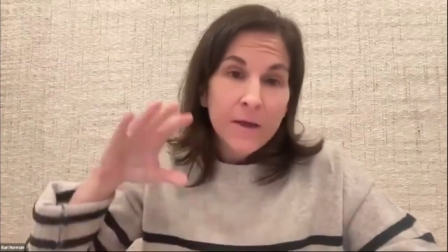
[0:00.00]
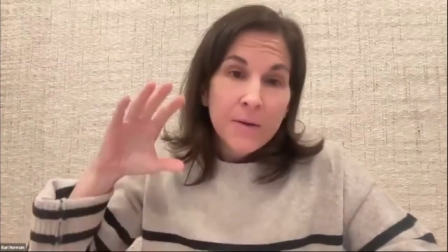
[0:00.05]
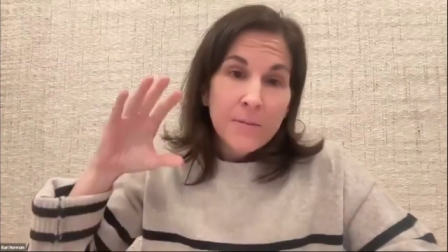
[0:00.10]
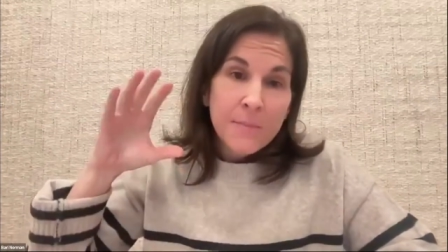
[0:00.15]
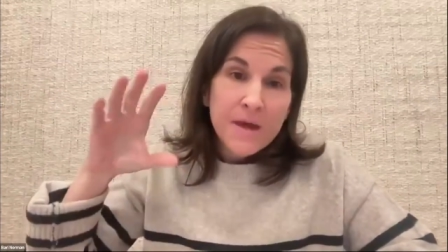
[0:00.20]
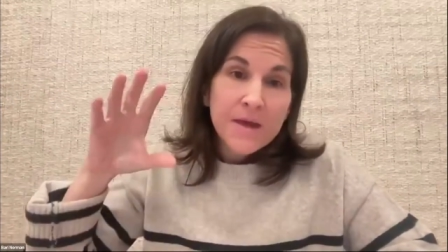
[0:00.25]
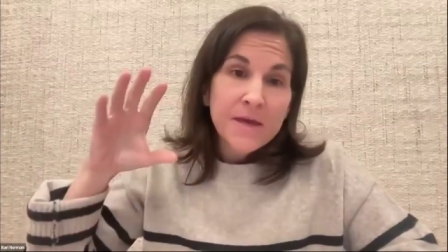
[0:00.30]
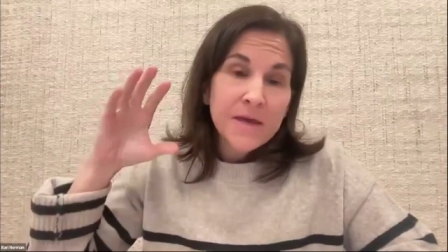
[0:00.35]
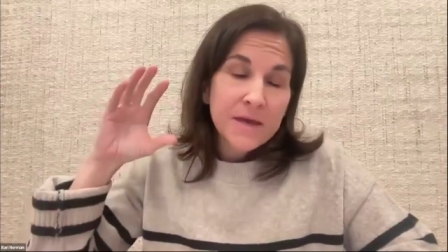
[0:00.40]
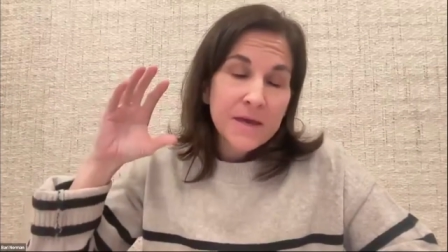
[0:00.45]

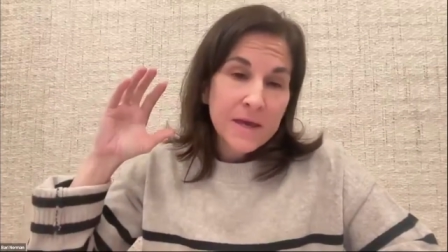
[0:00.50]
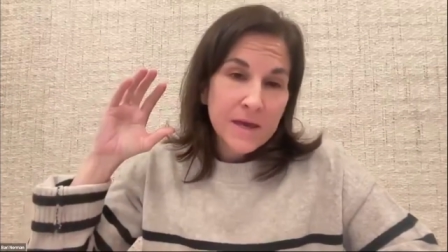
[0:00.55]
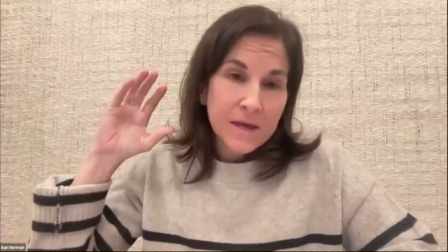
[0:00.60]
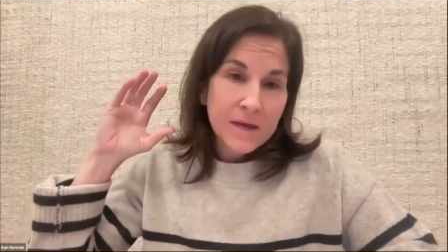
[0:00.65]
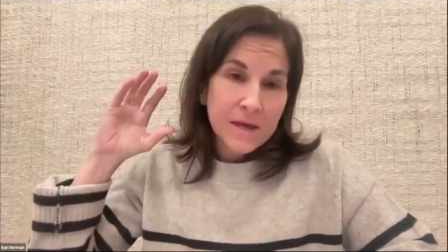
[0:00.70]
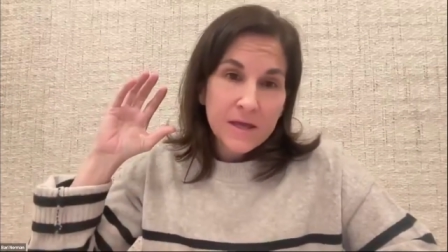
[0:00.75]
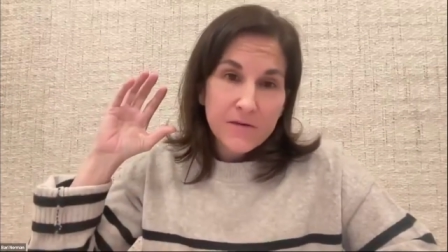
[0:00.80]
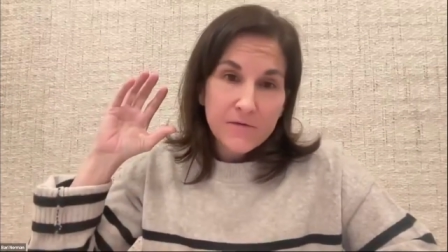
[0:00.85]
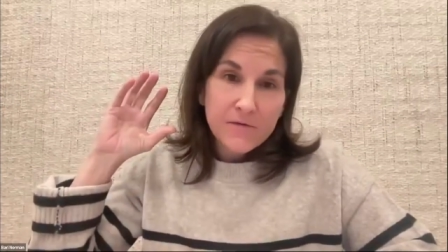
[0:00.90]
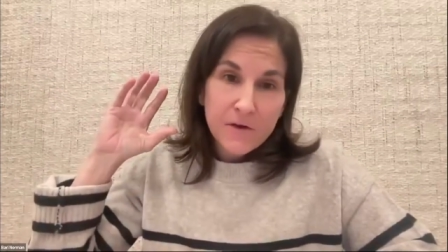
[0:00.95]
making it
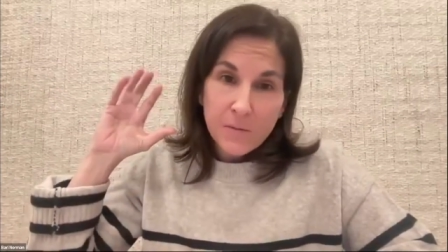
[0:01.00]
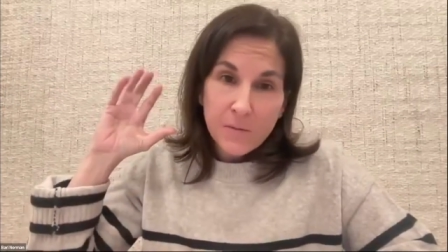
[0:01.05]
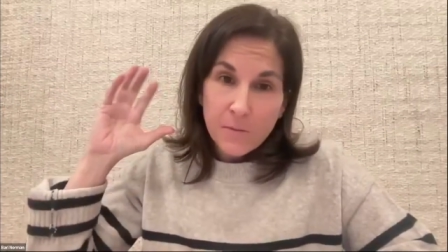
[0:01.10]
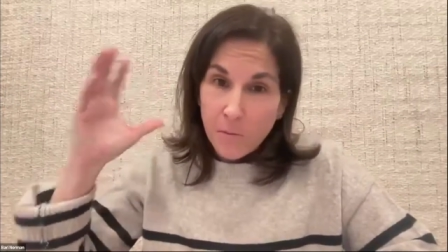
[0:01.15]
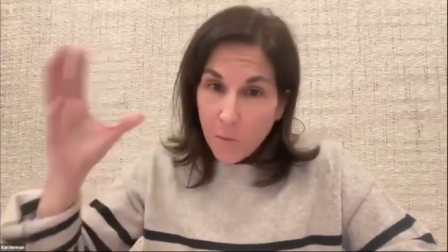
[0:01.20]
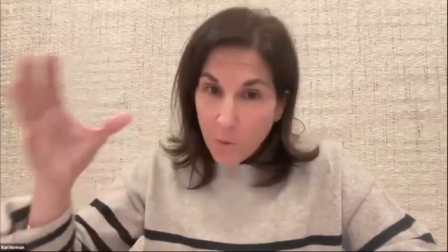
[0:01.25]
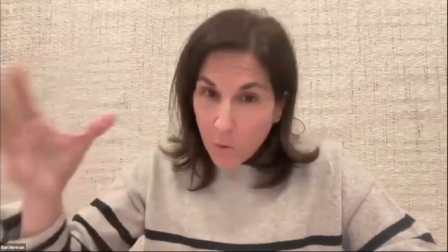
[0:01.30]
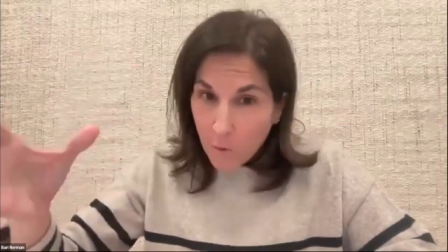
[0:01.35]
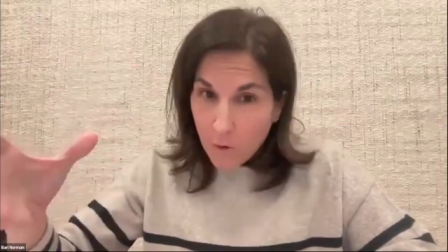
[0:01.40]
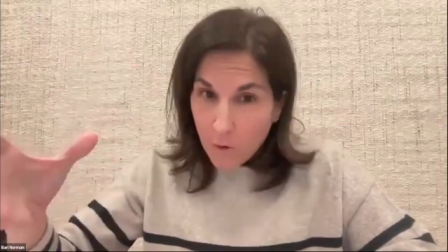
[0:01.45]
even
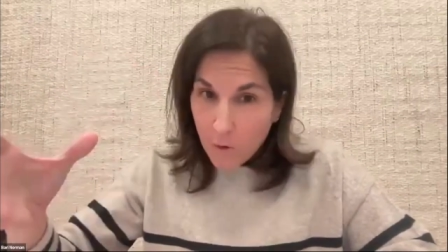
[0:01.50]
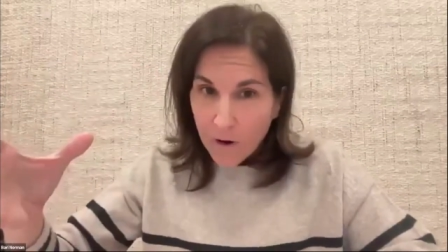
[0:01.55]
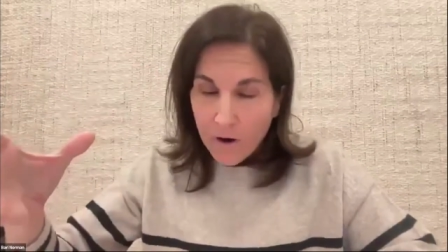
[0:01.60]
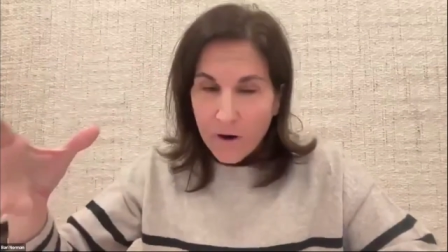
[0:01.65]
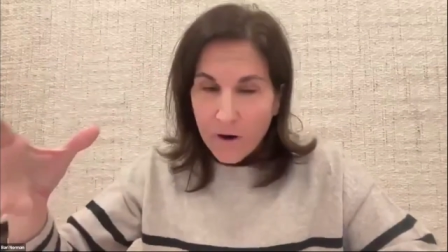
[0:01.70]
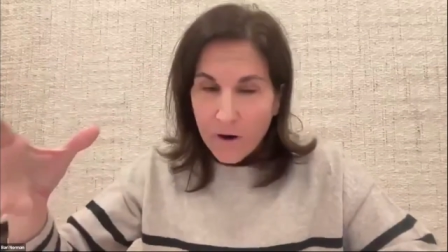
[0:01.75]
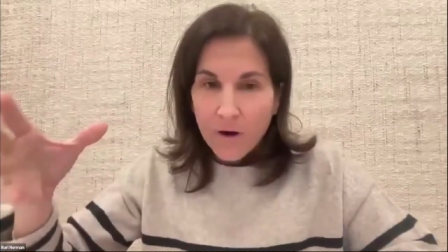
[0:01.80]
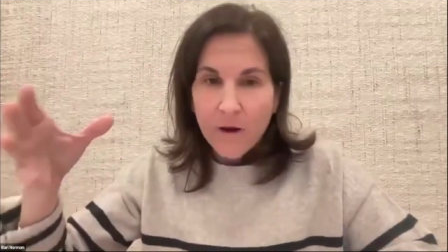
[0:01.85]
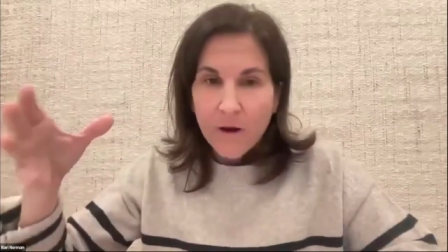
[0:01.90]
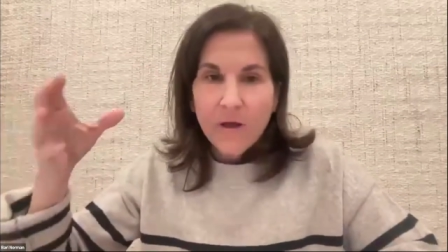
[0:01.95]
more